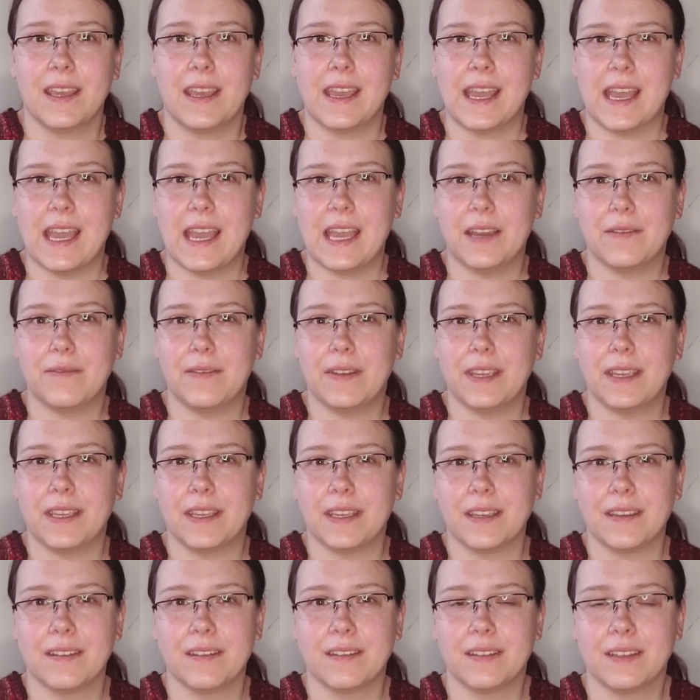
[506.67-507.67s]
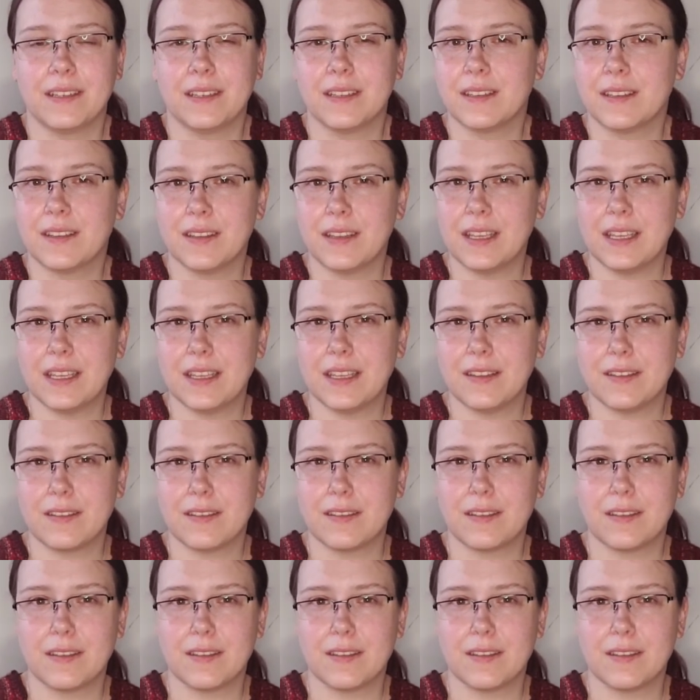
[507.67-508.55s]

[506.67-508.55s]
having these